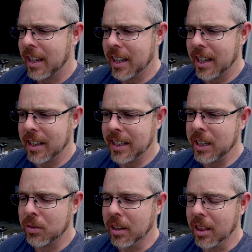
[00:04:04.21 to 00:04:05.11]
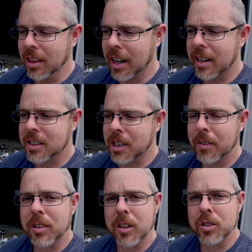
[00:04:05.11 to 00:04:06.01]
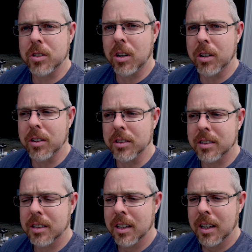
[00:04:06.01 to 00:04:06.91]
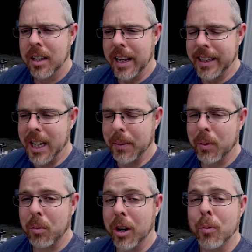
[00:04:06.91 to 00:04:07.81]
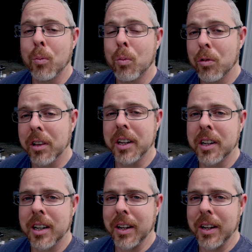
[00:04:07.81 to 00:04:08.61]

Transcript: and they do a lot of stuff to those cars, and they get them to run really good.